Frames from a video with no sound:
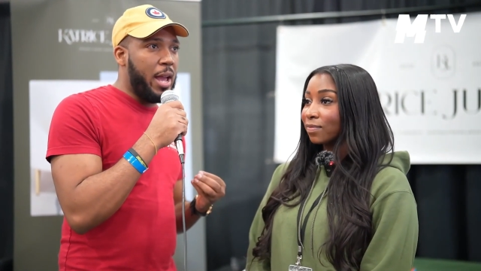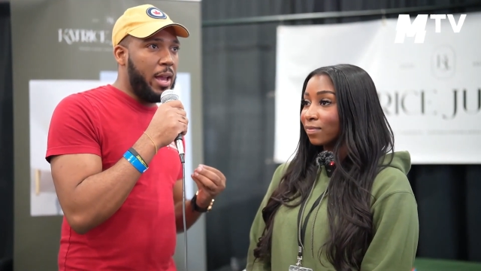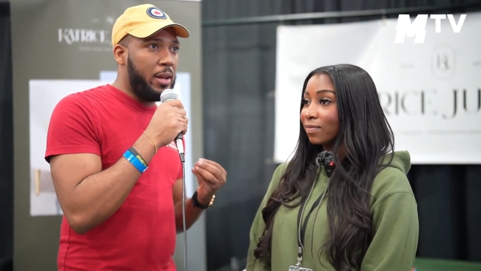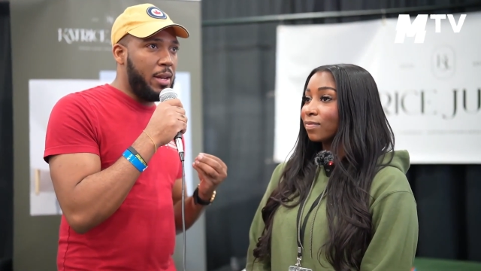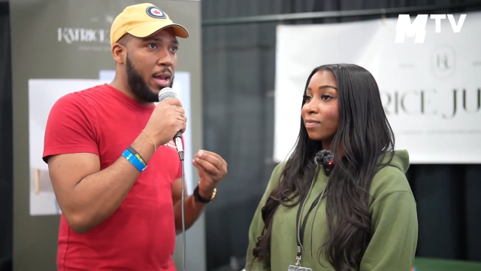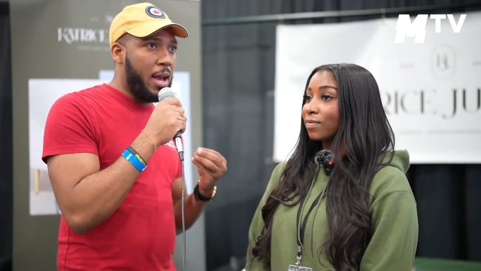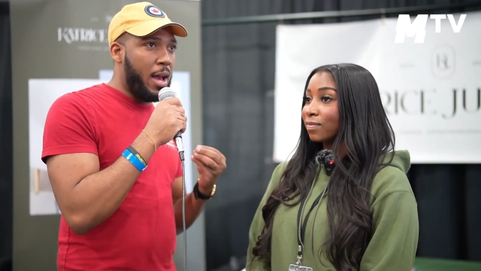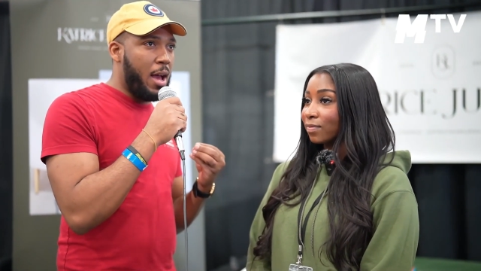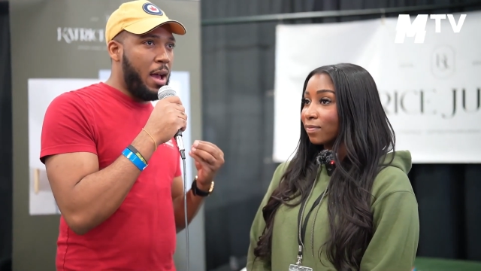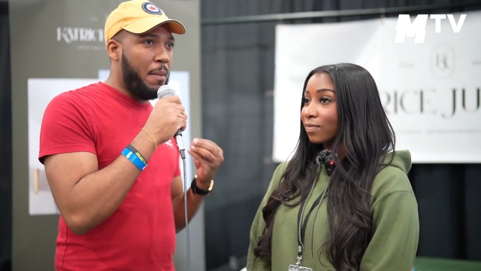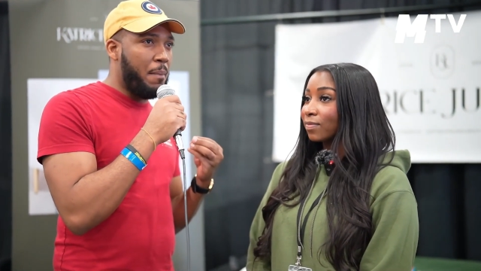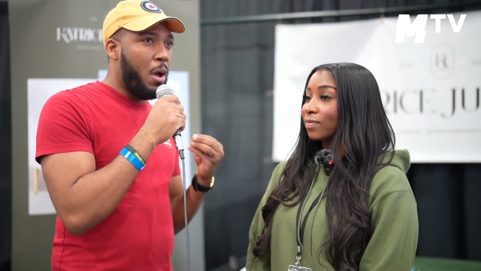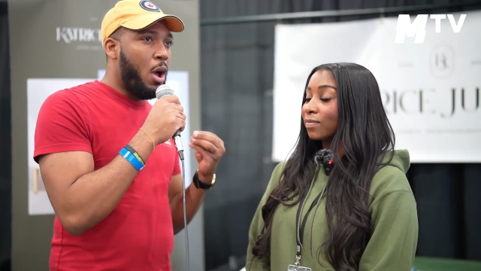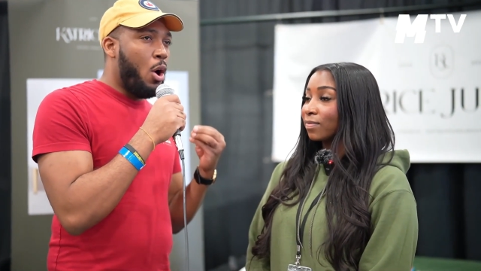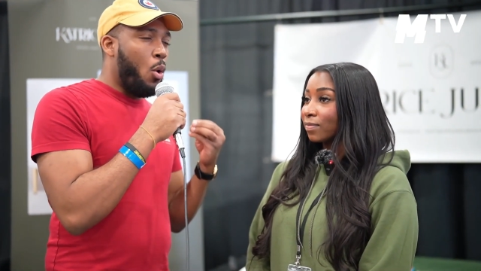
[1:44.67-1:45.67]
Speaker 1: And
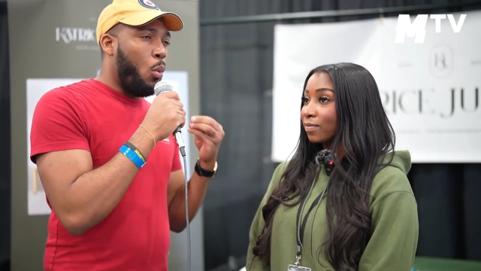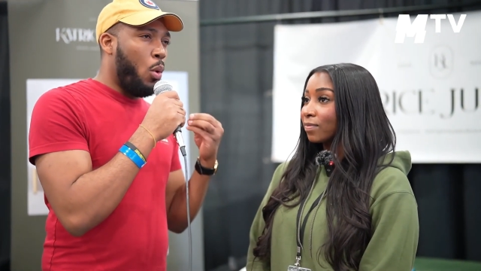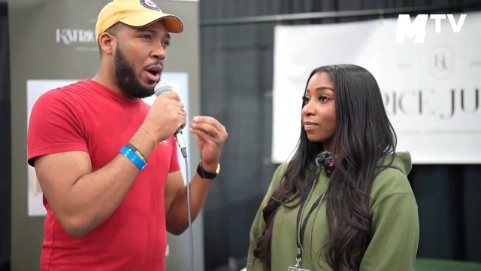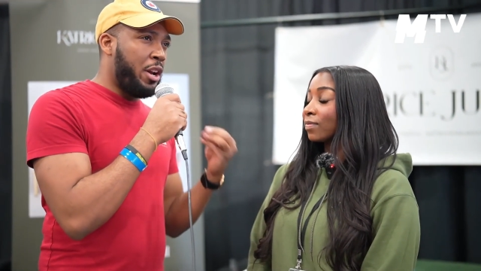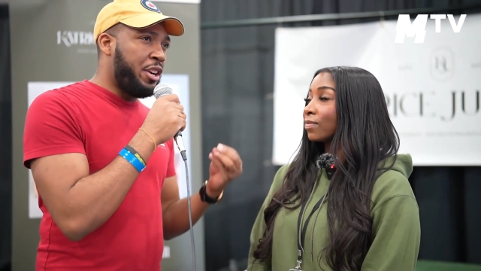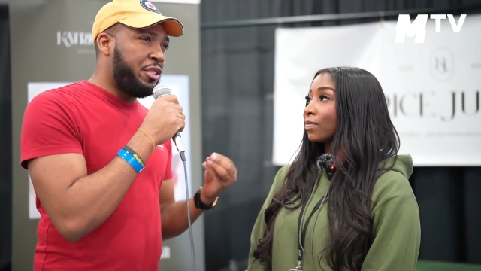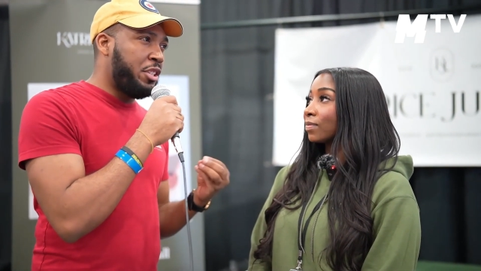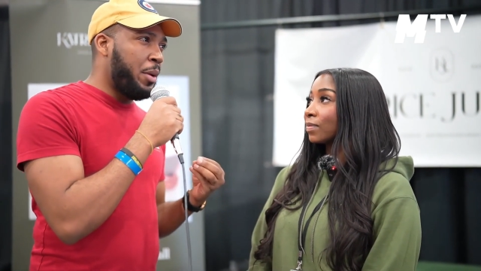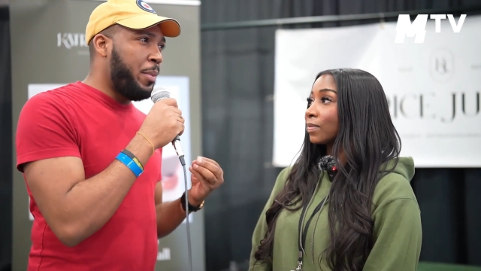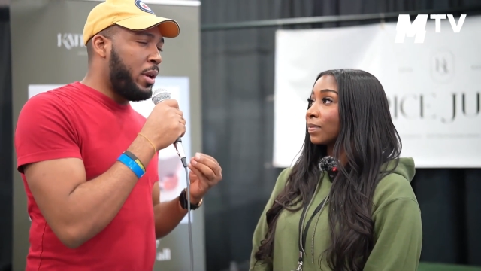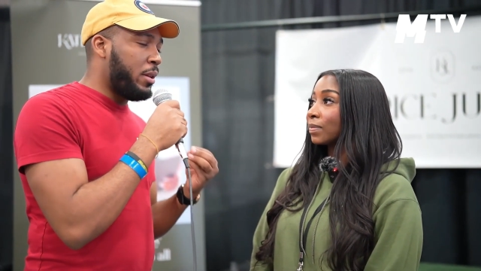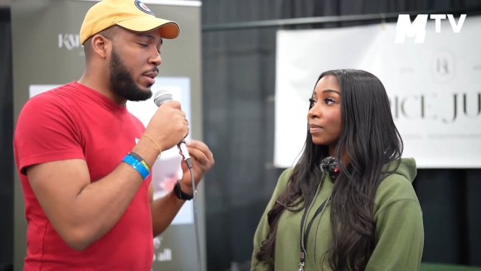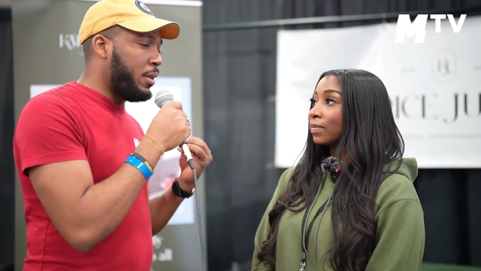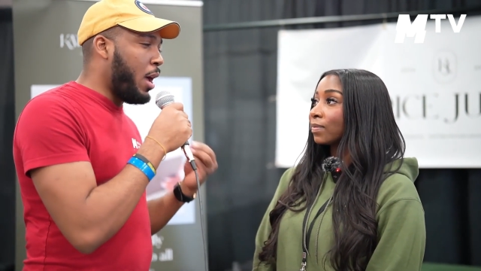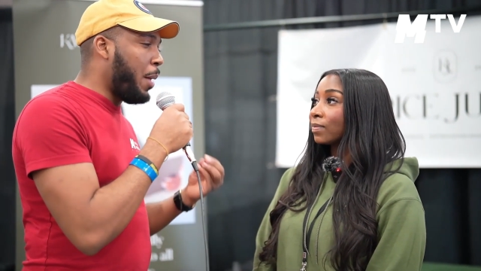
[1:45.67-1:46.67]
um, what are some
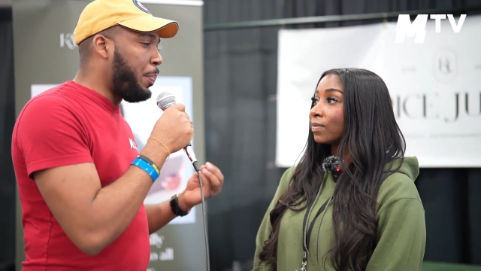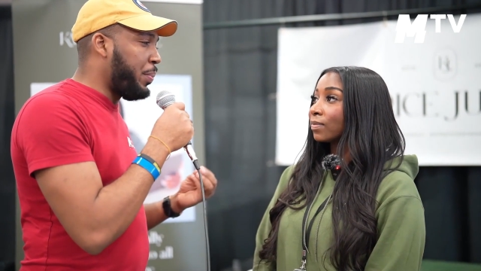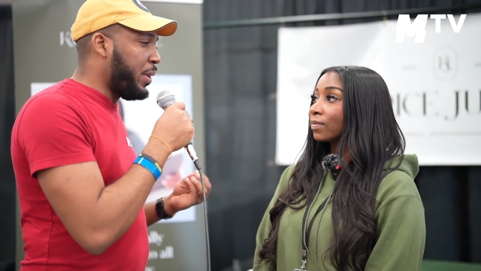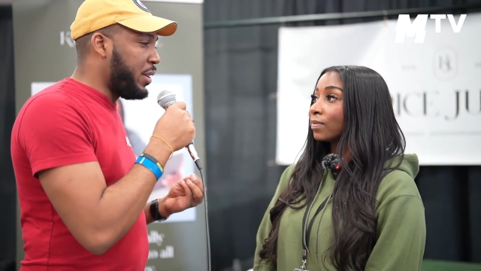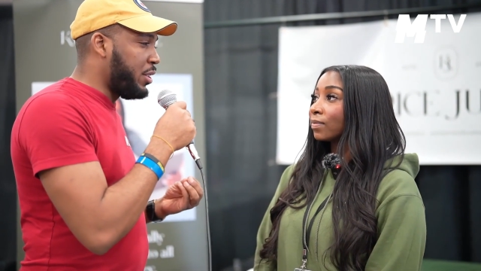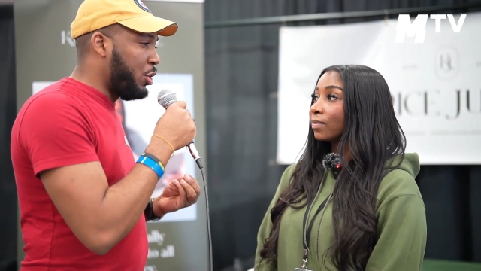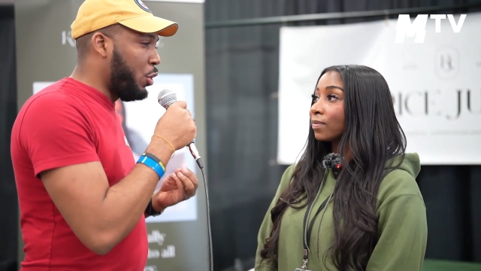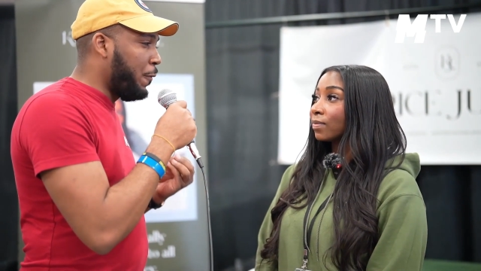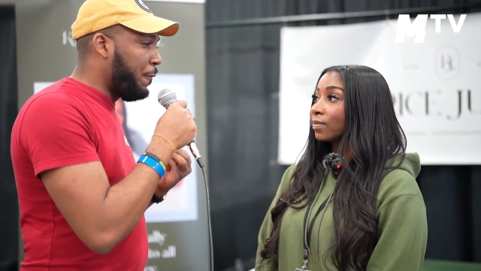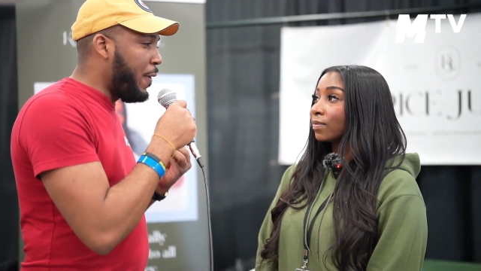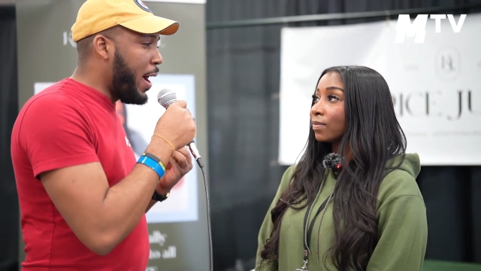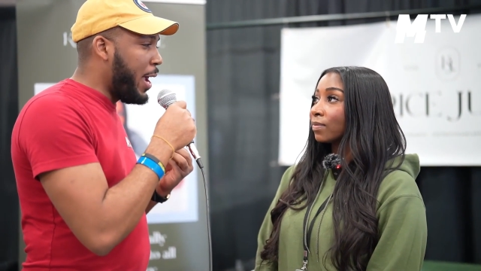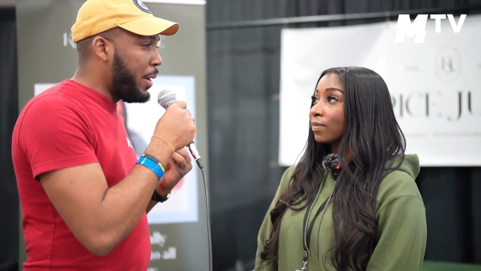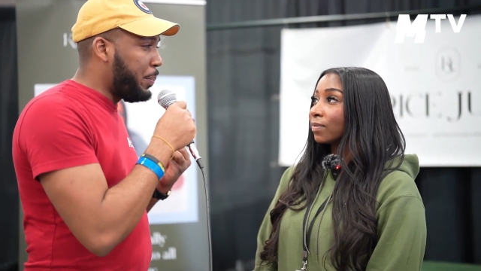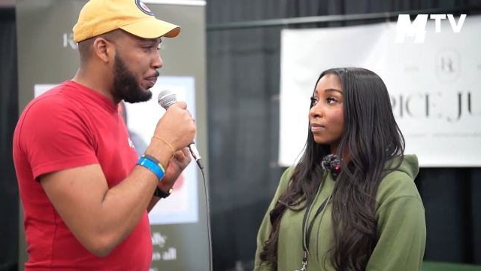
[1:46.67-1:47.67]
of the topics you find